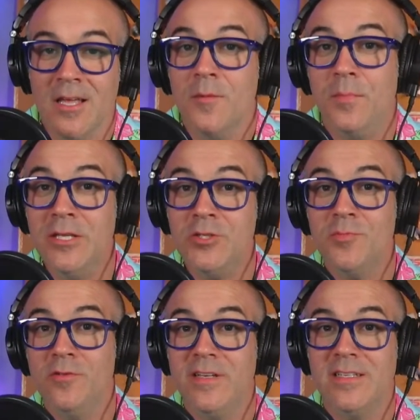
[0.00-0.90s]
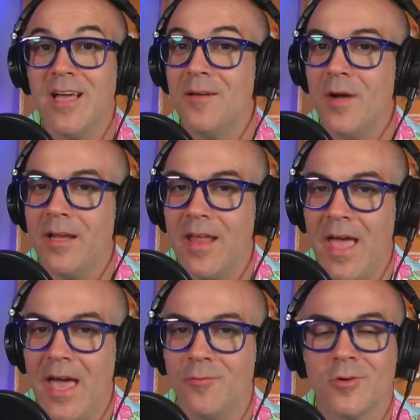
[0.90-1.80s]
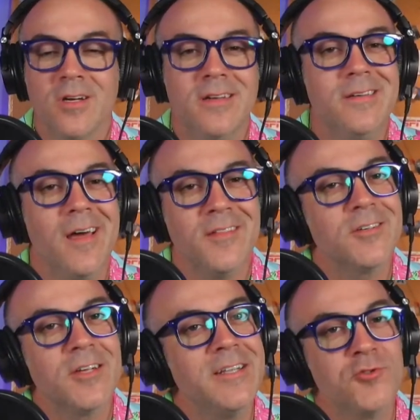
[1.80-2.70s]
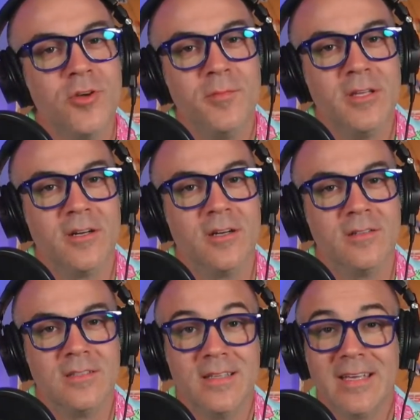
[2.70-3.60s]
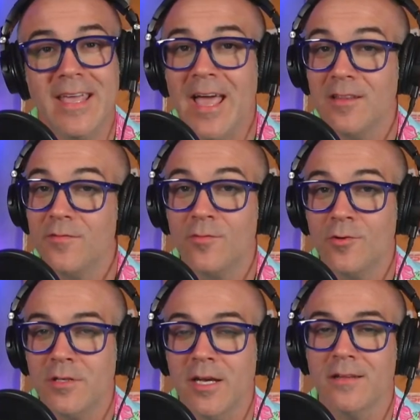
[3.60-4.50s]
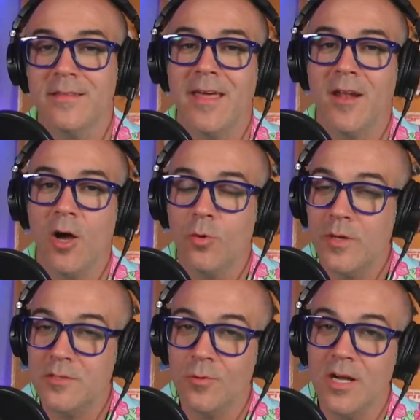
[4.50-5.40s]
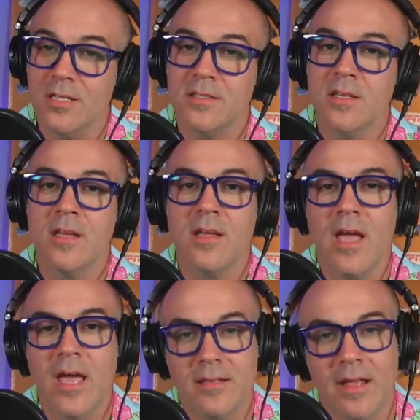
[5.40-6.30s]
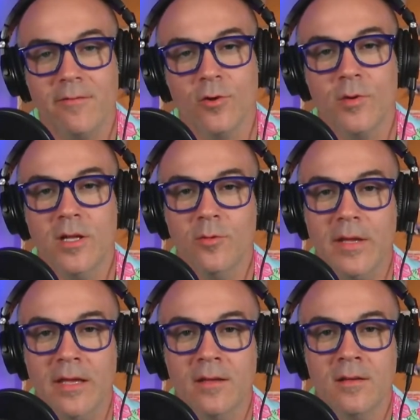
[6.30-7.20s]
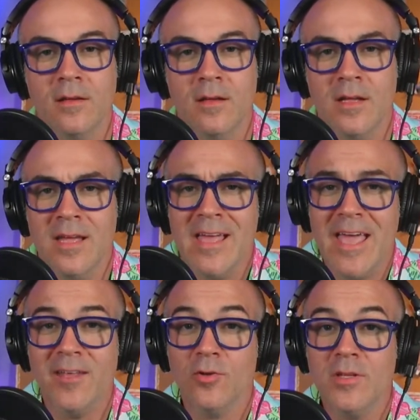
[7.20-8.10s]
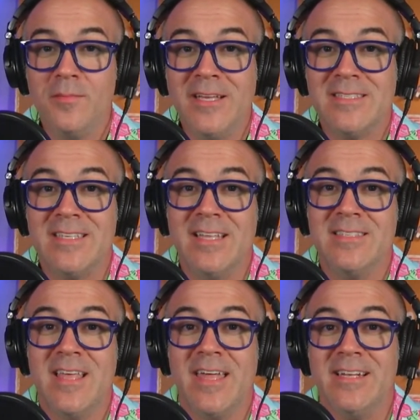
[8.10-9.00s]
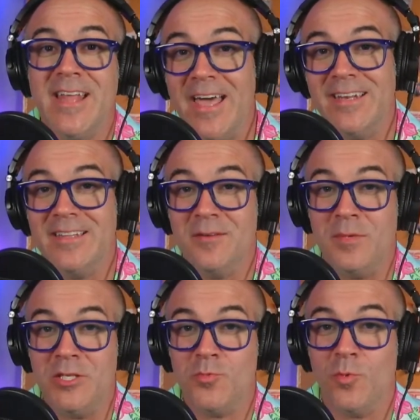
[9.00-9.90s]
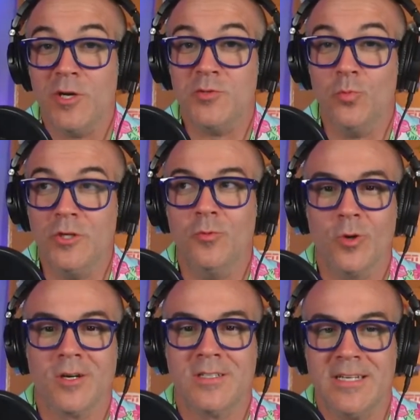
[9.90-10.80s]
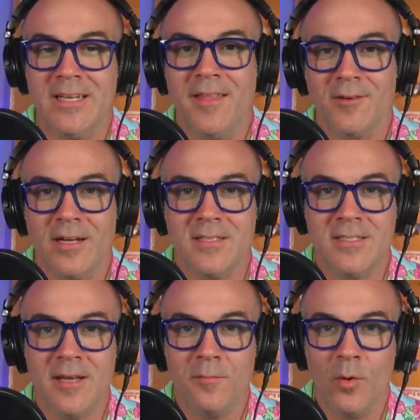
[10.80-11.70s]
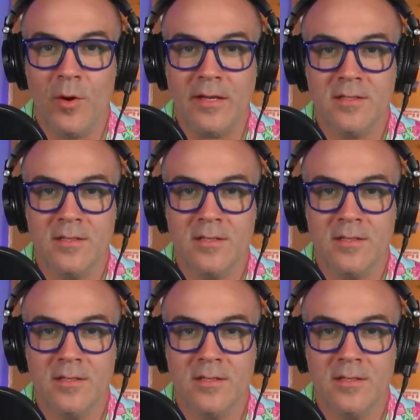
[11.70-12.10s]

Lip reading: Beach movies, I might add, were another contributor to the California that always was and never will be. It only made sense that Annette and the Beach Boys would work together at some point.